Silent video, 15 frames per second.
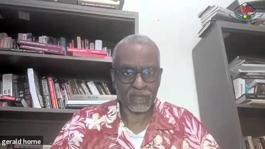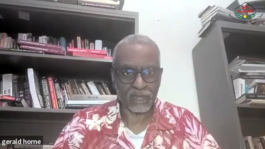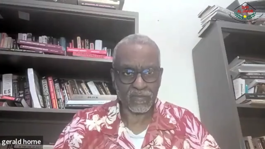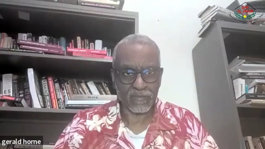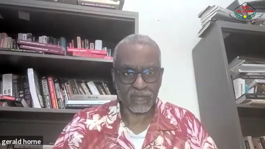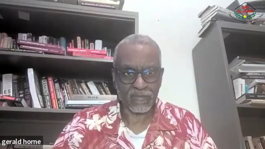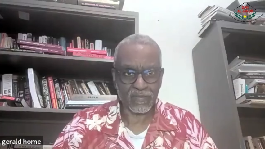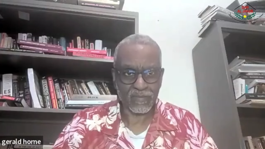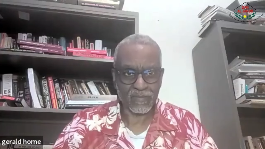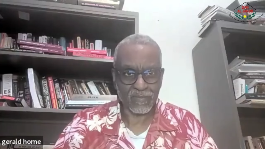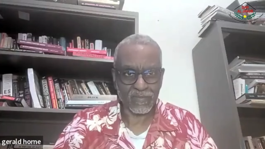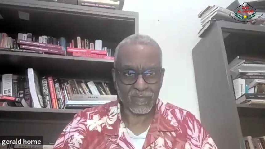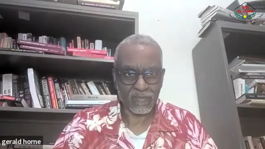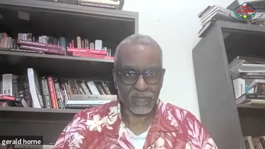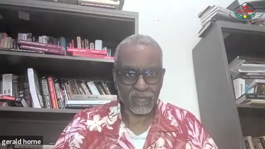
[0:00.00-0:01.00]

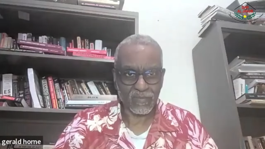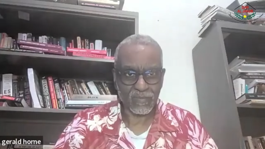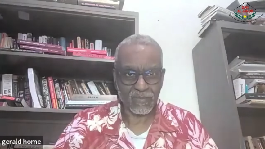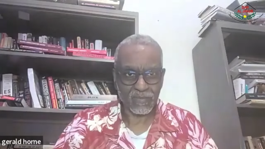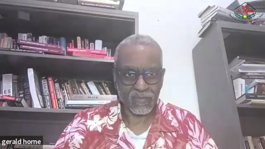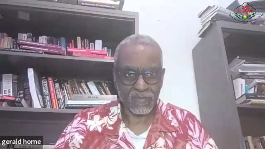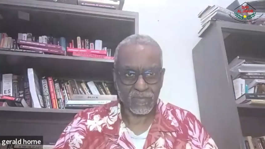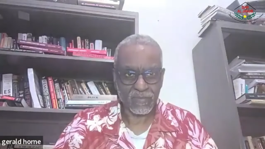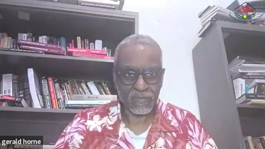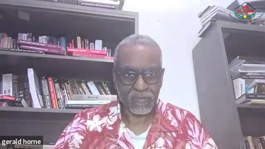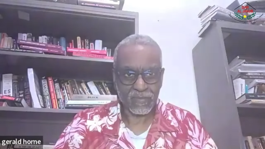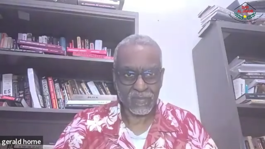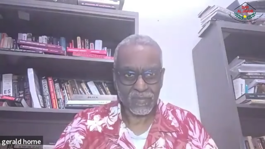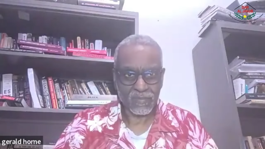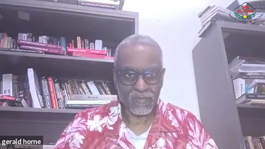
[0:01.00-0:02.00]

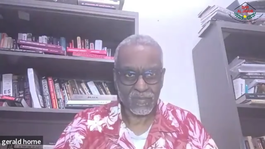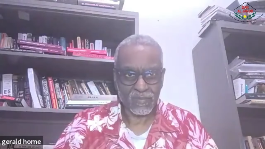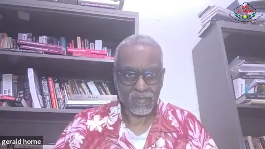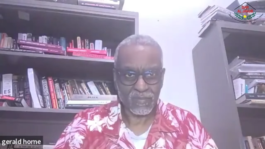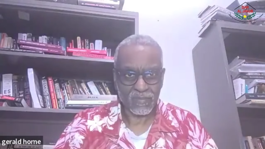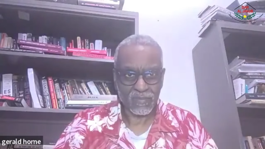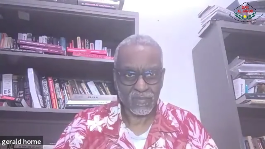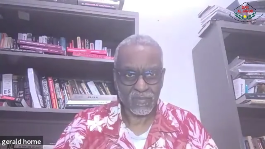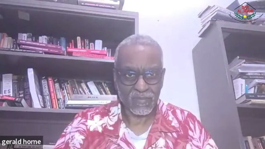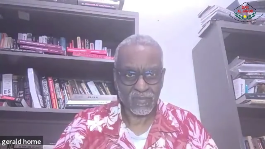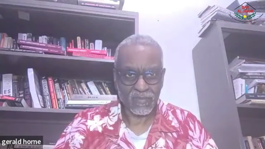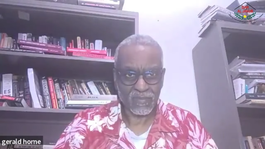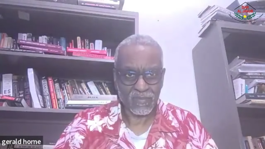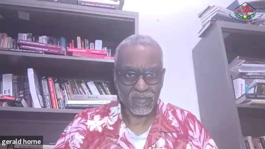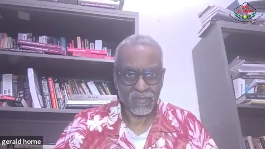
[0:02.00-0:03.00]

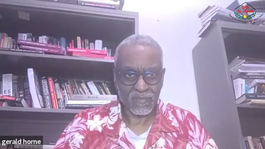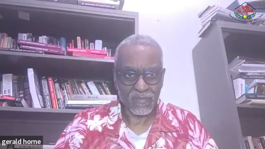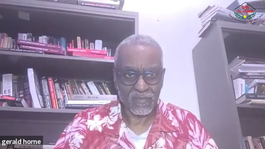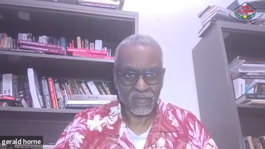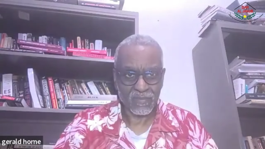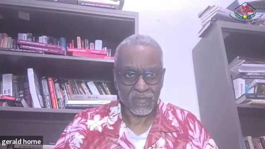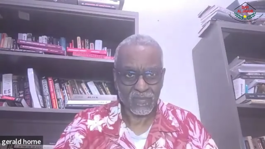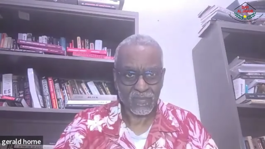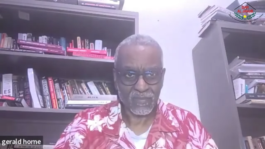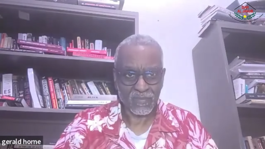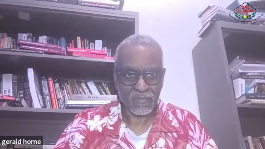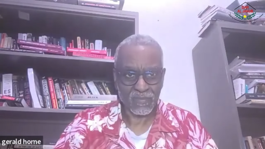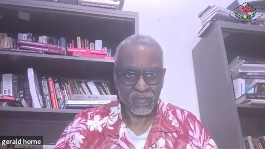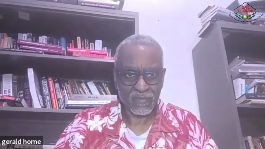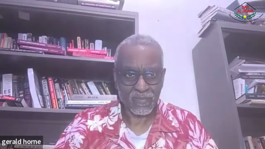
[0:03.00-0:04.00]

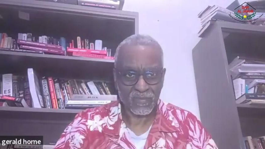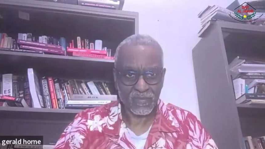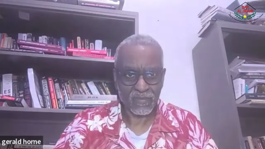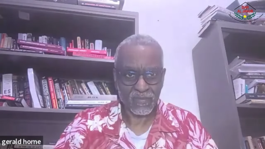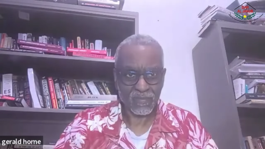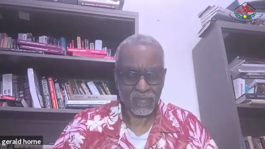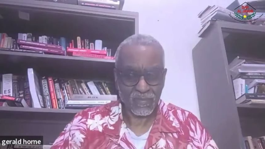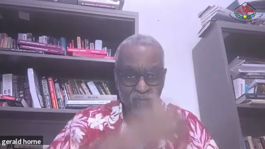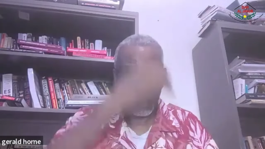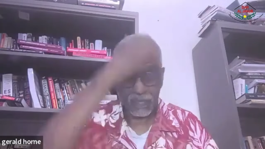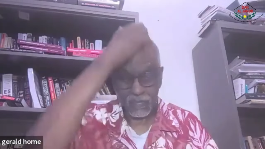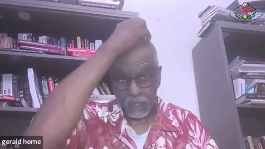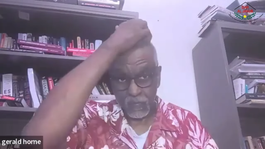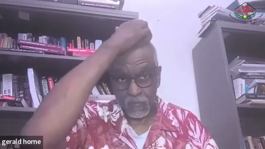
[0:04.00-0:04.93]
(no one is talking)